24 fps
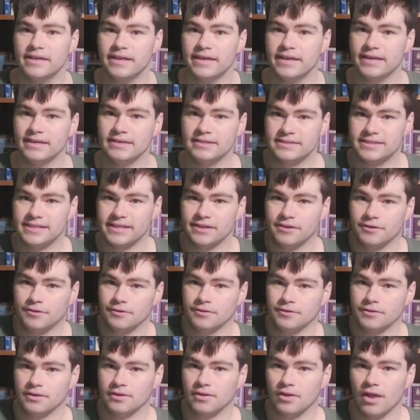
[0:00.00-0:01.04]
until
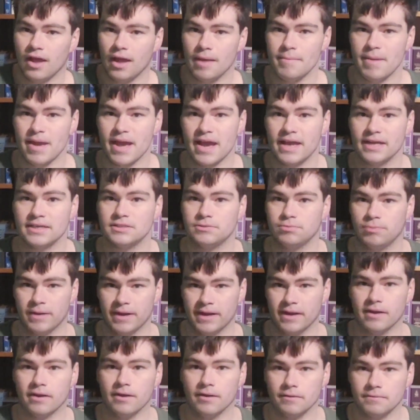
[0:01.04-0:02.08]
the climax
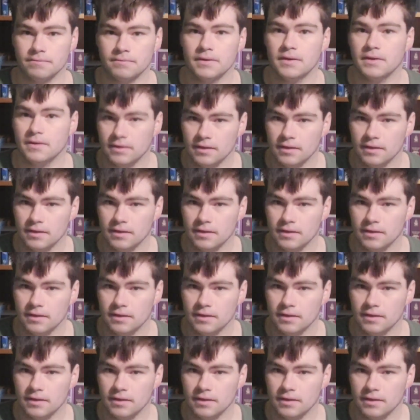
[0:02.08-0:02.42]
where,